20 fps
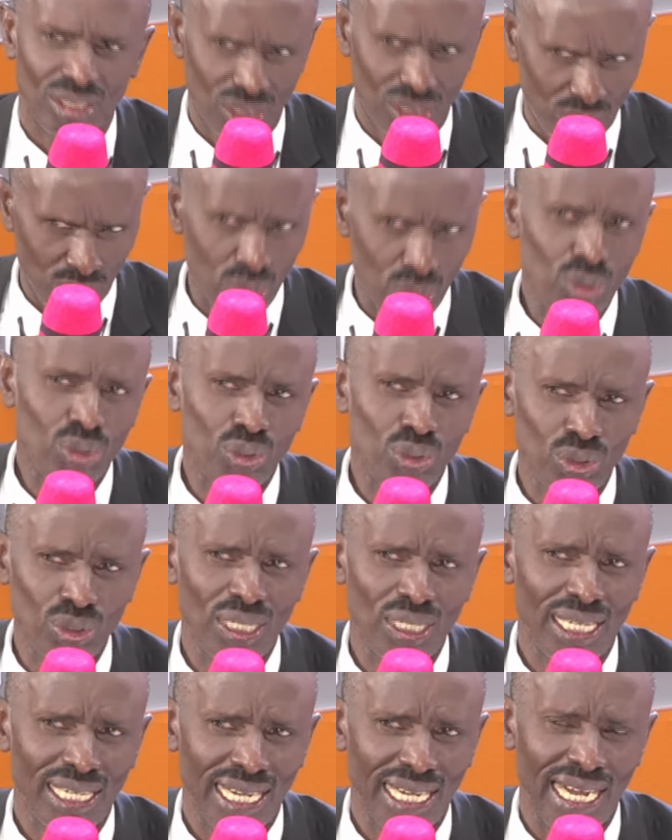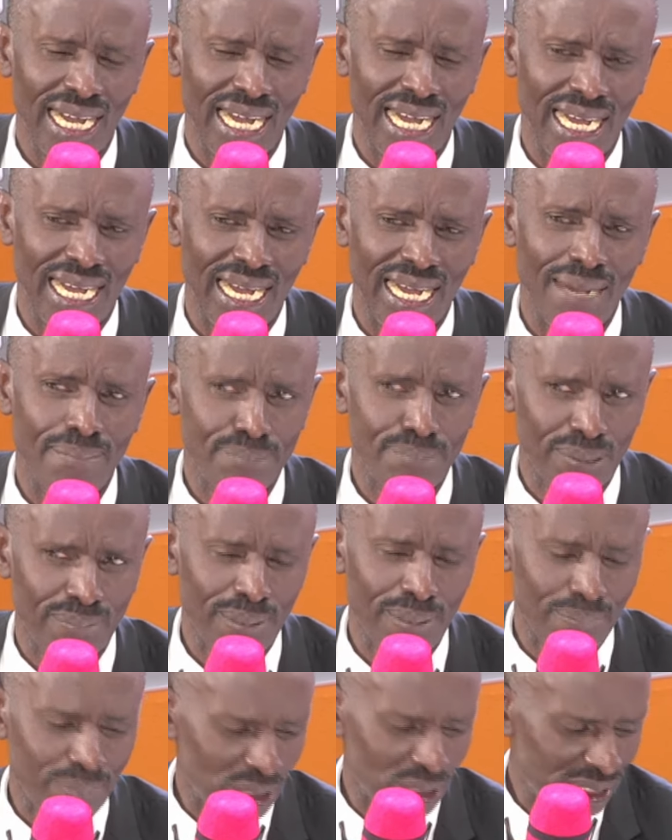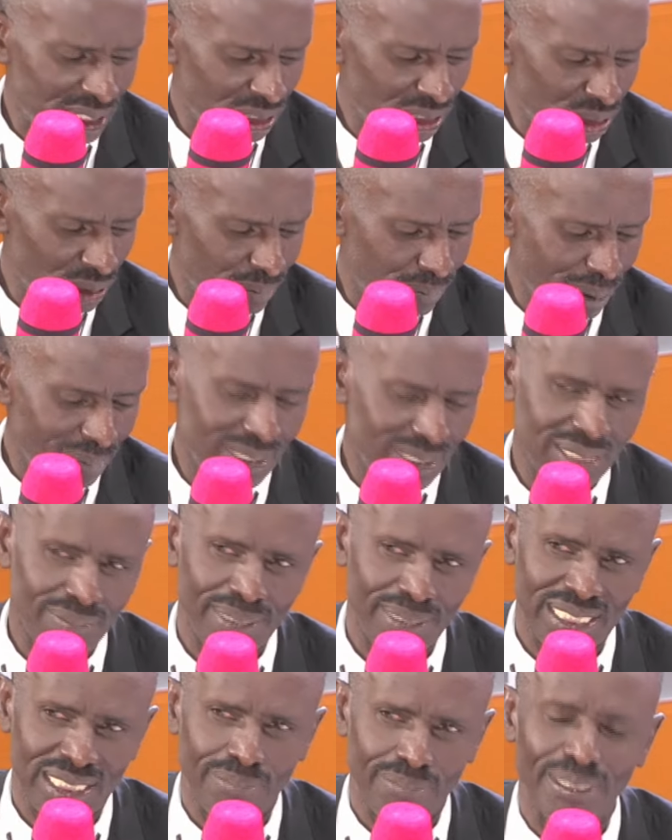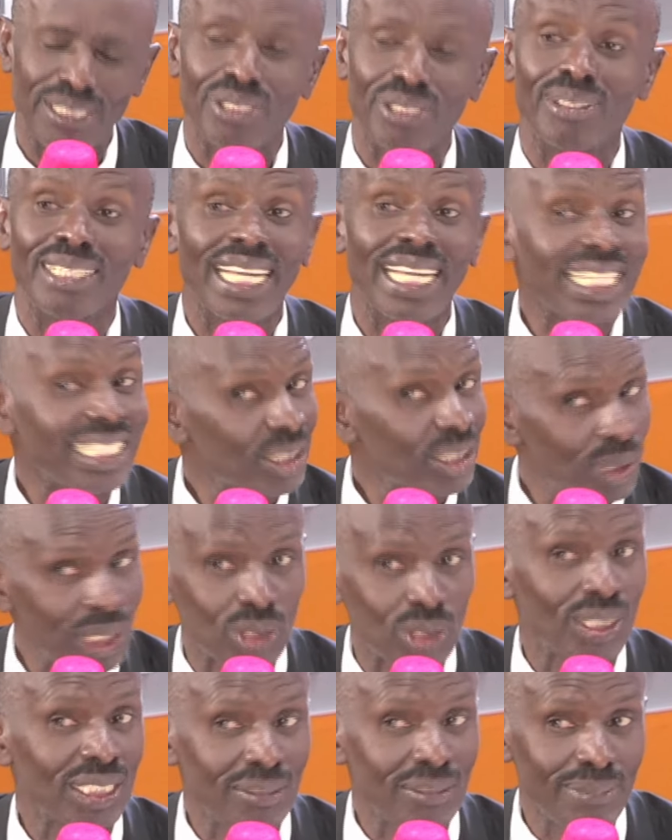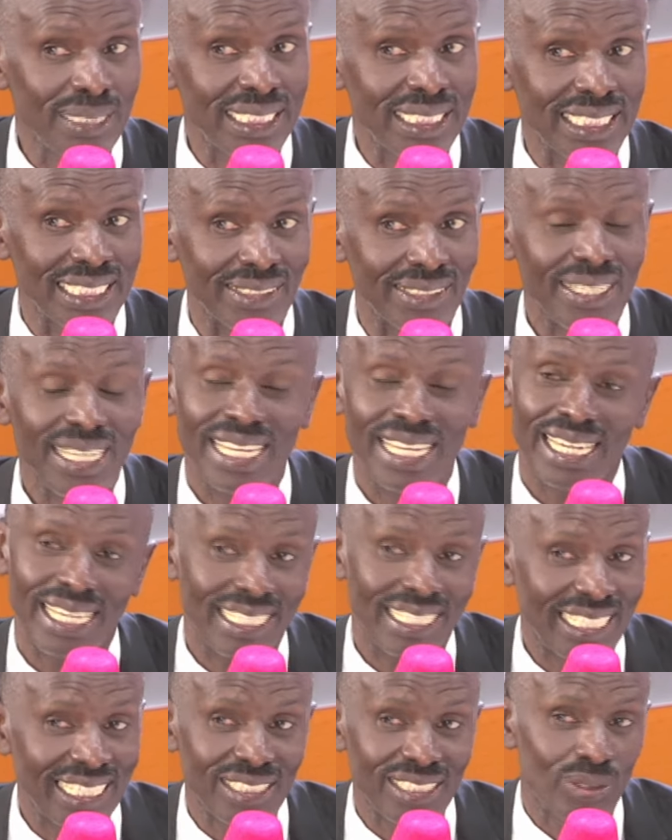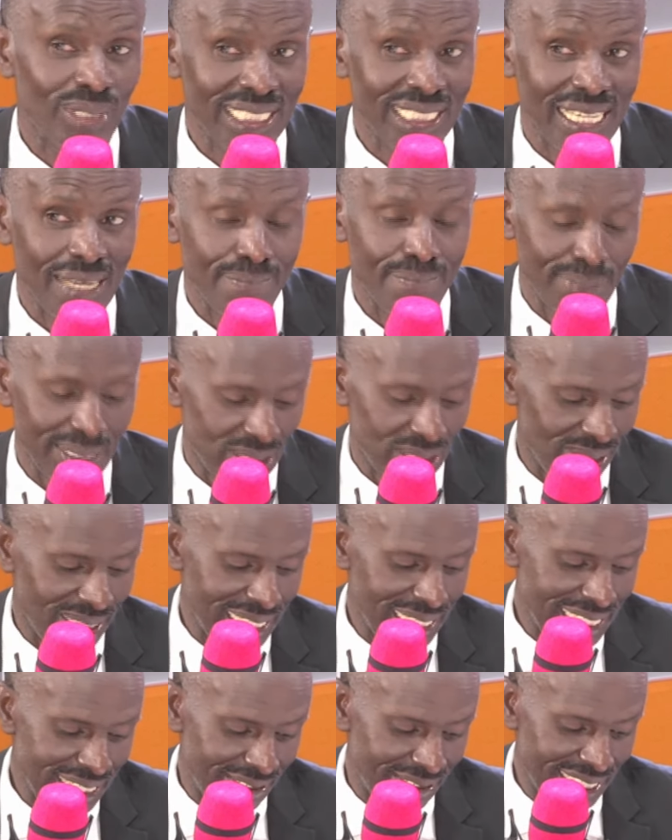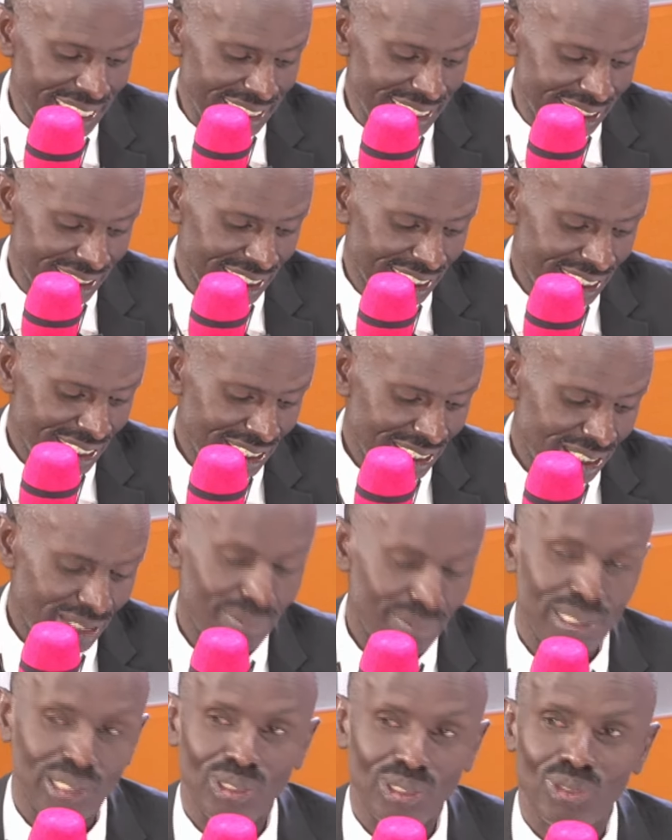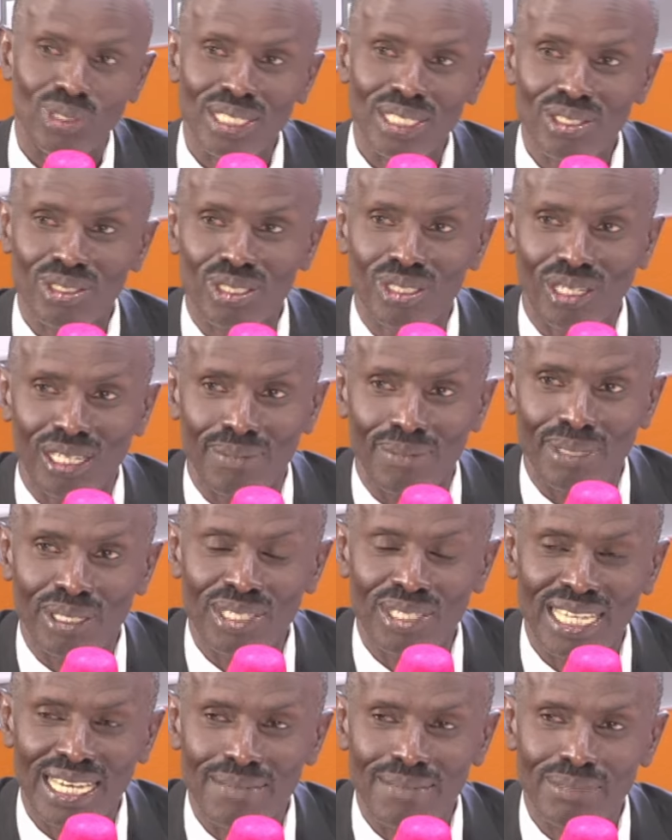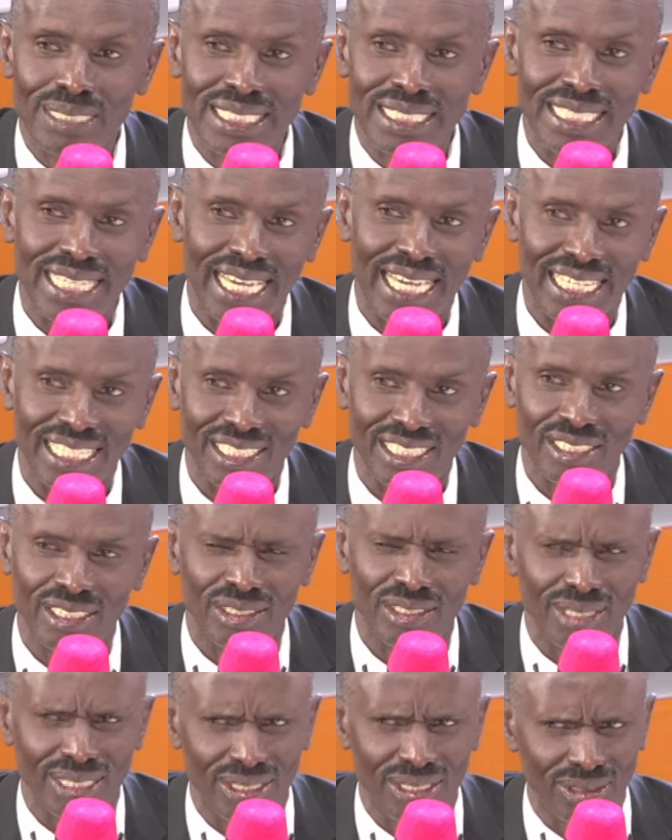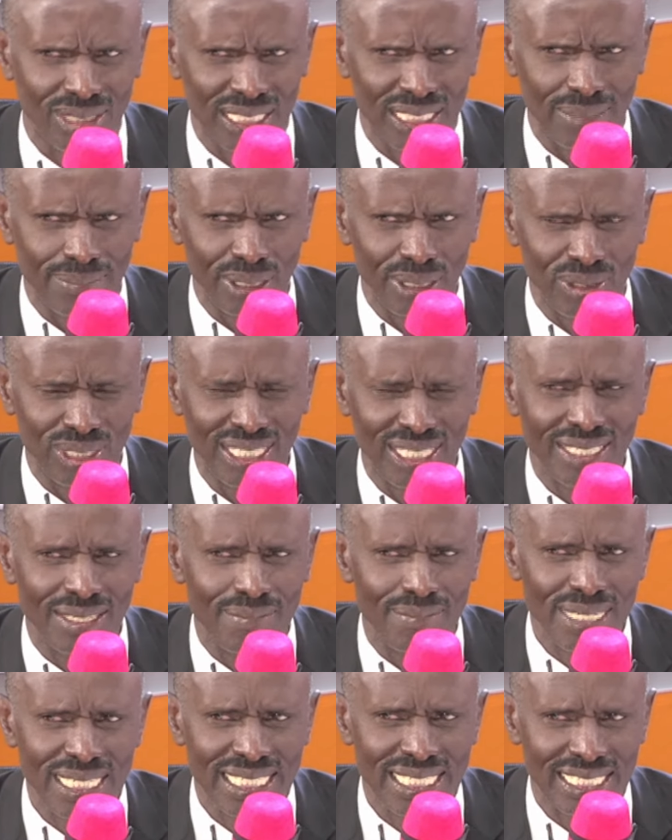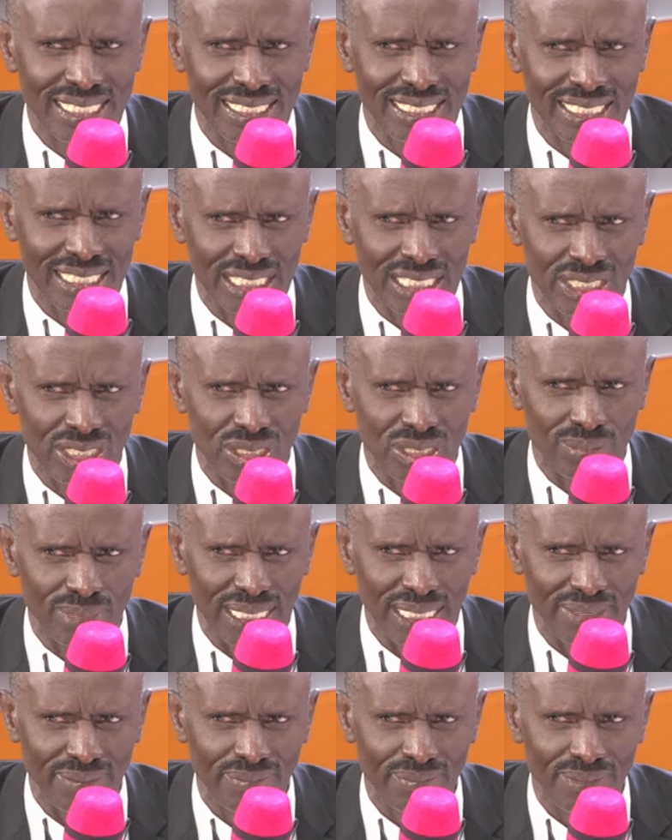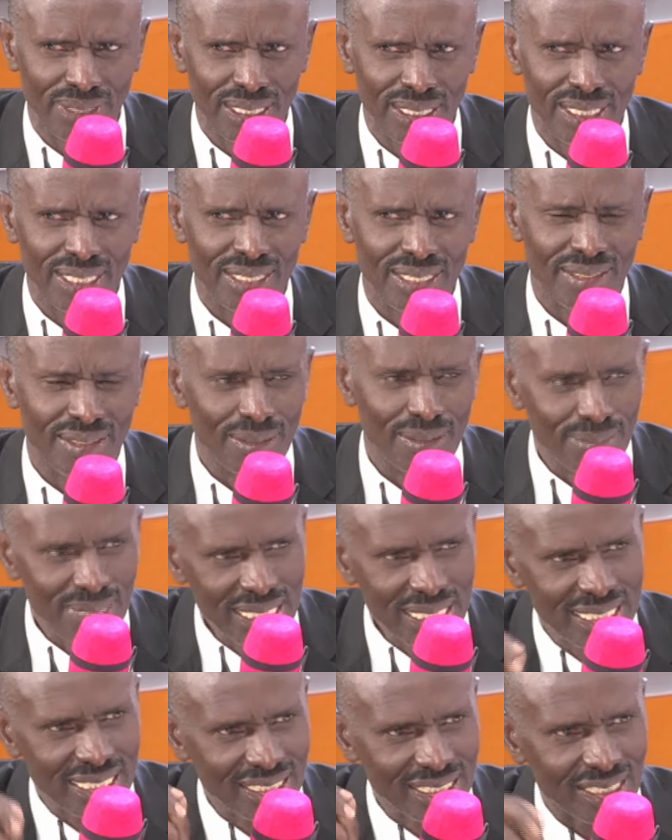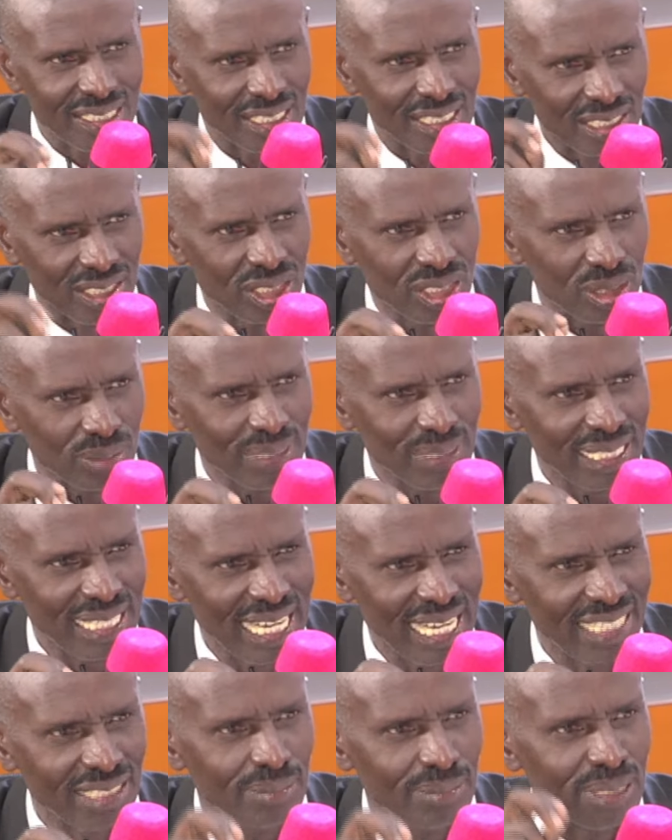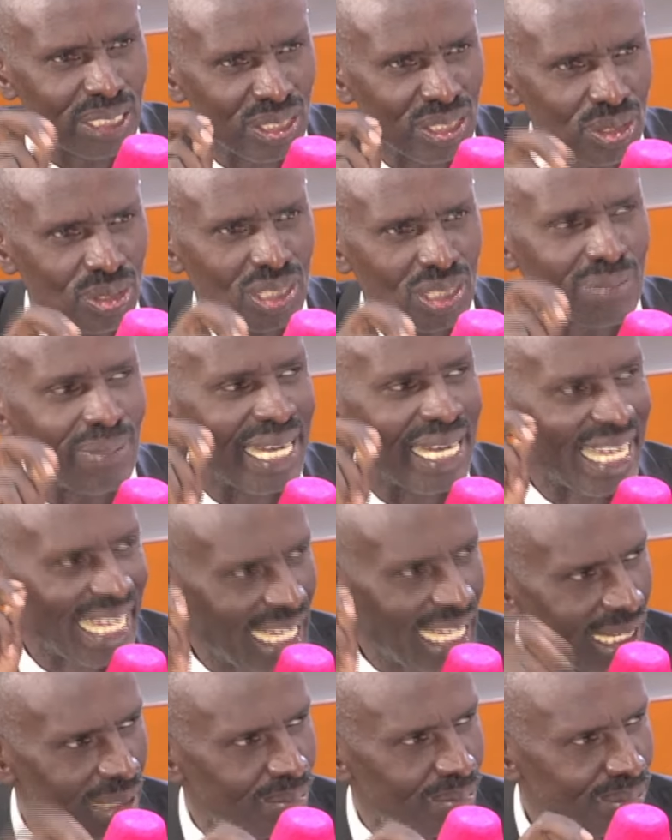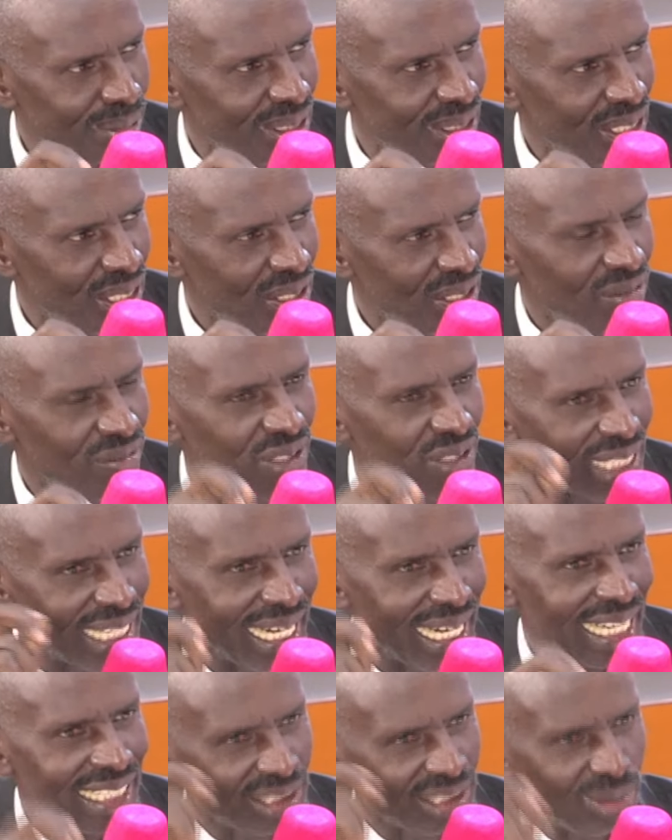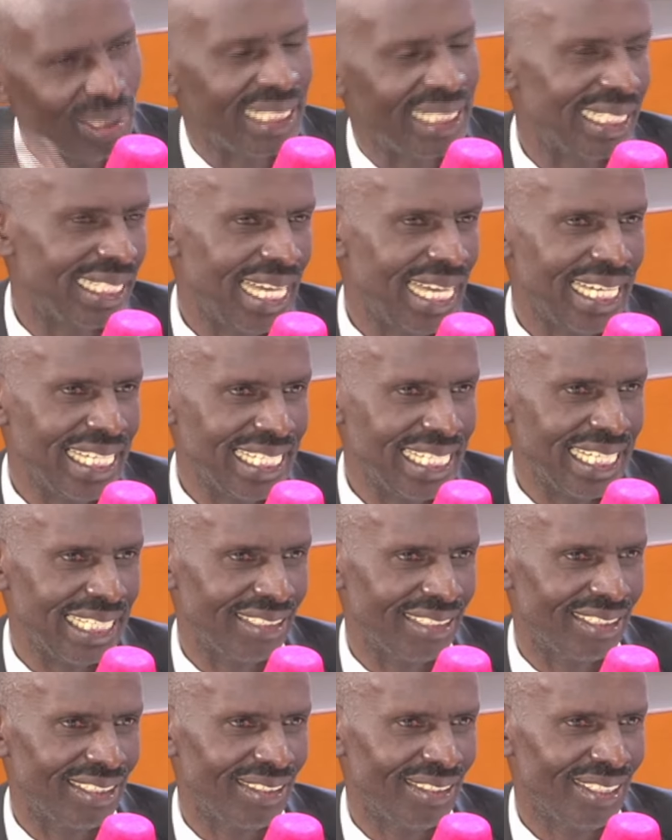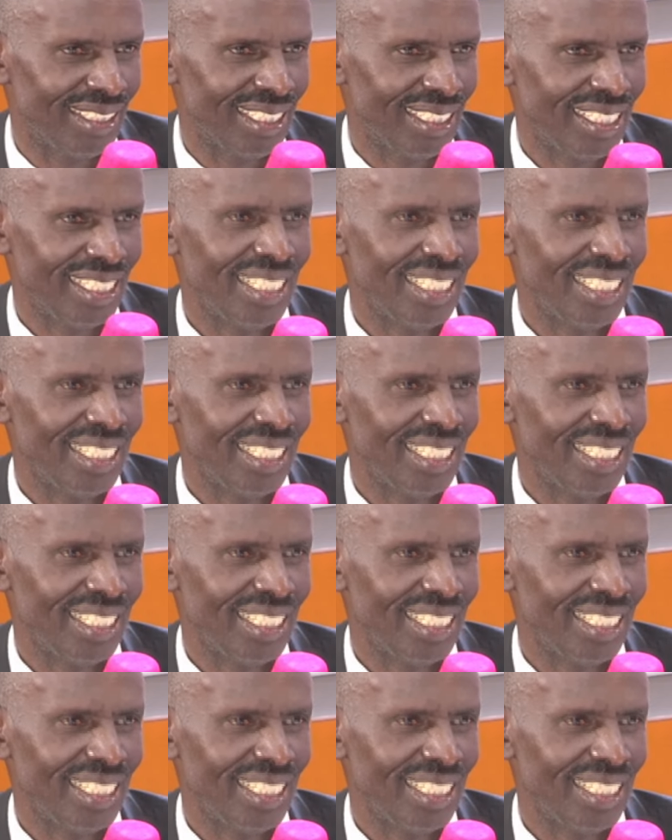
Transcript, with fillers: through uh, a proper process of public participation. That is what was missing, and that's what I personally raised, because when you talk about the M T I, you are talking about the main testing instrument. Yeah. The main testing instrument has been used by HELB for the last twenty-nine years. Yep. Okay.